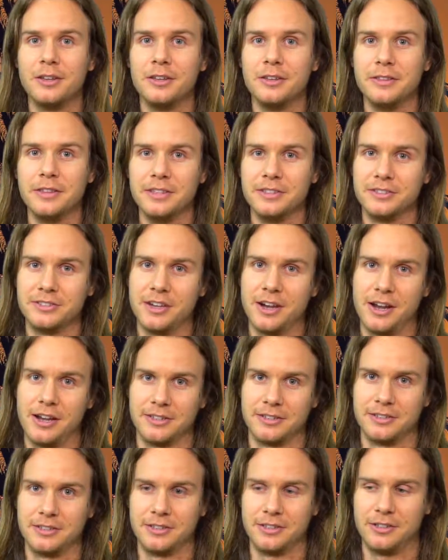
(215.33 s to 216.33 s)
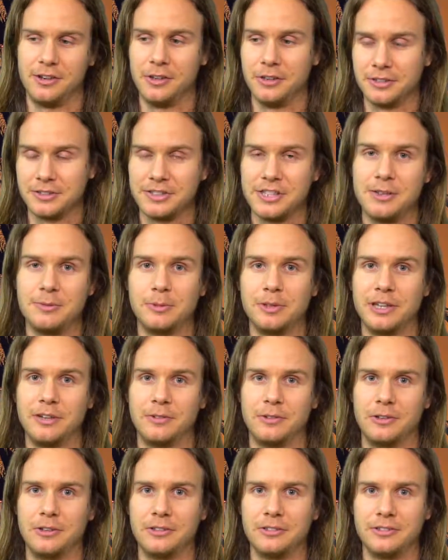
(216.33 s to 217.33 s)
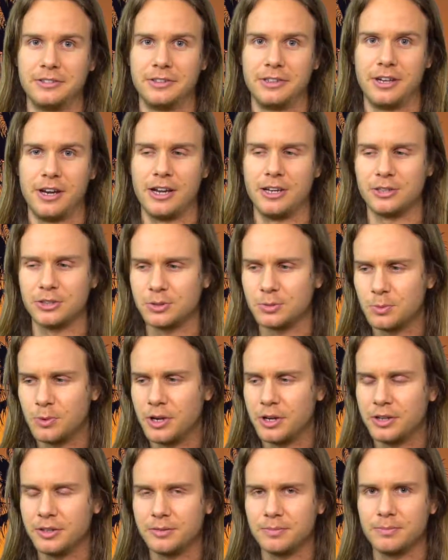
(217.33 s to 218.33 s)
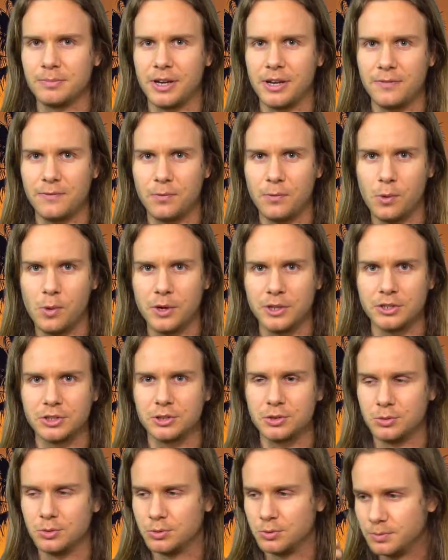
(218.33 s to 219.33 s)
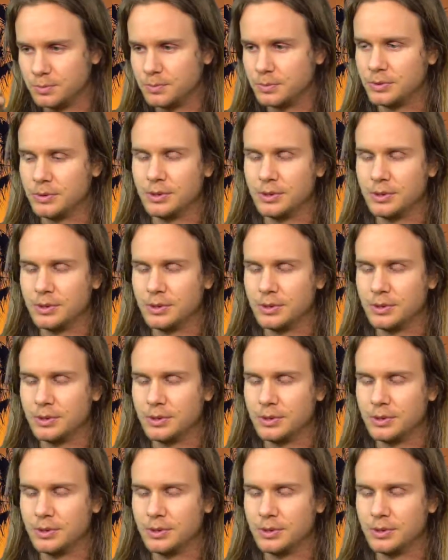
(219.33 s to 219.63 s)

these guys on the same level. I just want my voice to